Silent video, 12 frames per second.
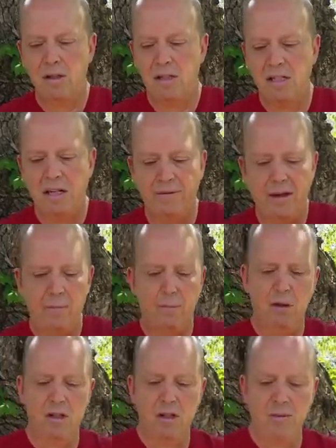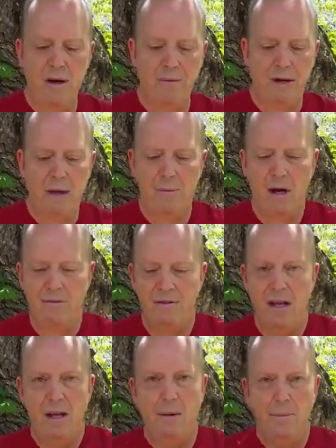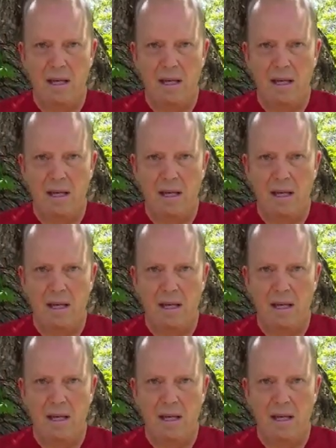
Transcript: and stuff out, pull the saran wrap off,